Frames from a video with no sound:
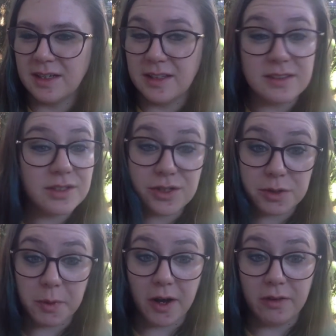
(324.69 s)
is
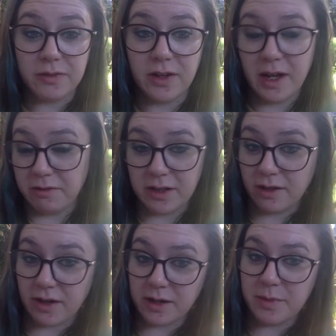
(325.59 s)
super helpful. I really
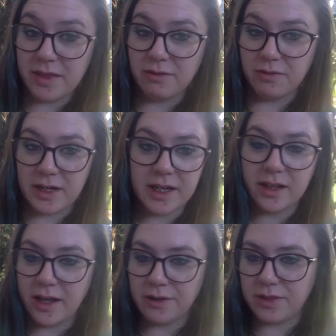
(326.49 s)
recommend the reading
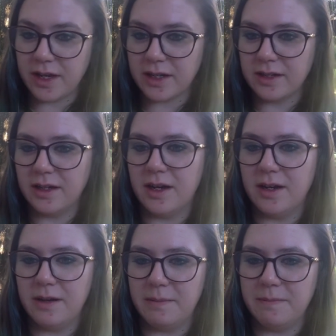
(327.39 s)
aloud thing.
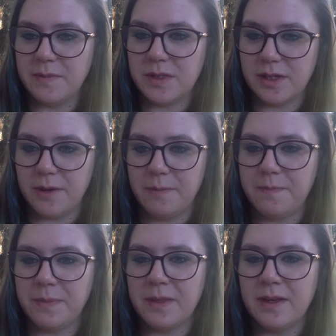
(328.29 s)
So
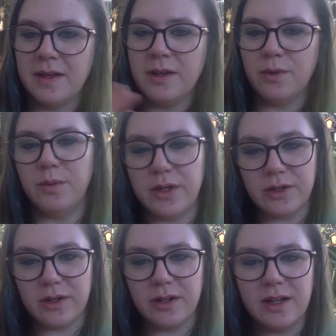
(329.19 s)
when
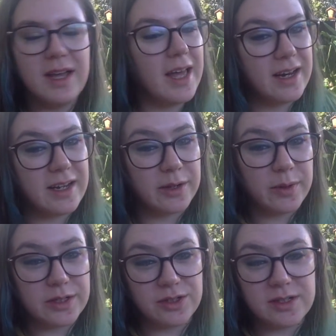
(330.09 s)
you're editing,
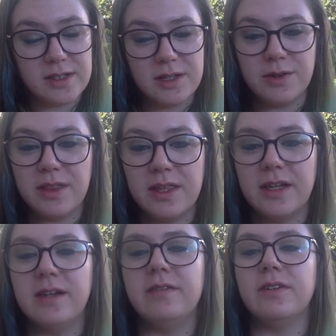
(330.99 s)
questions that you can think
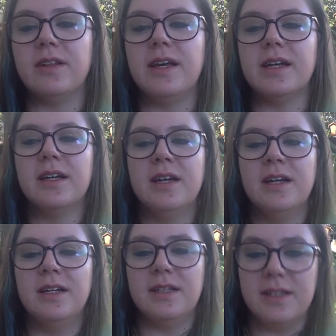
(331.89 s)
of are like,
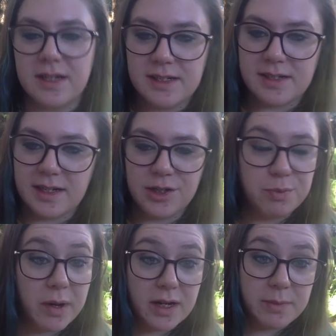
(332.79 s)
does each
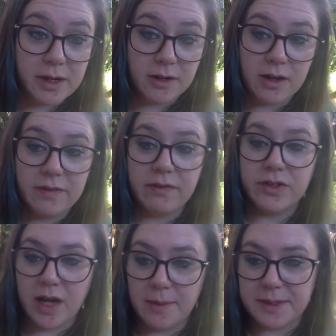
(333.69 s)
body paragraph have a
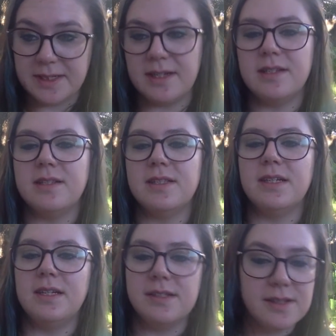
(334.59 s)
topic sentence,
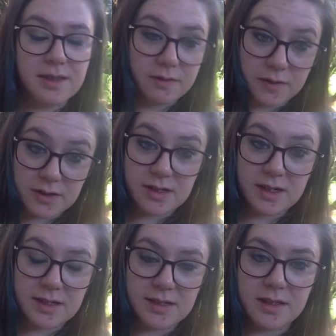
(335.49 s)
and is it the first
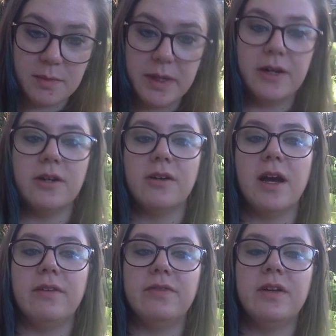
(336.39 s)
sentence in the
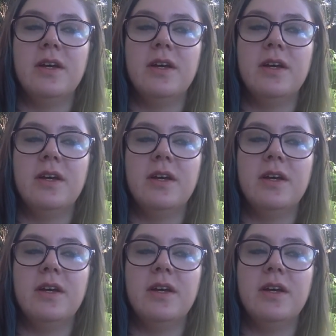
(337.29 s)
paragraph?